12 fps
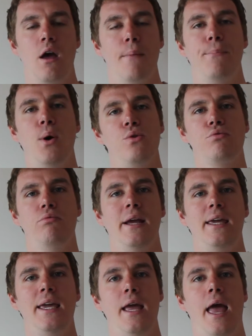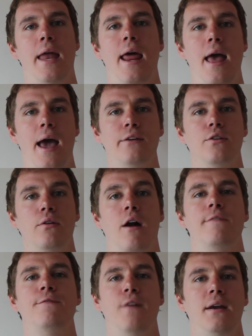Both Ricky and Hector are
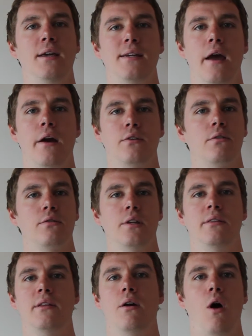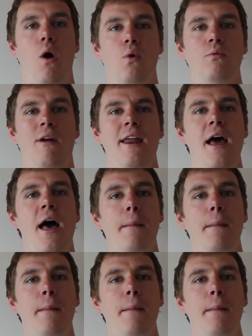funny characters in their own right,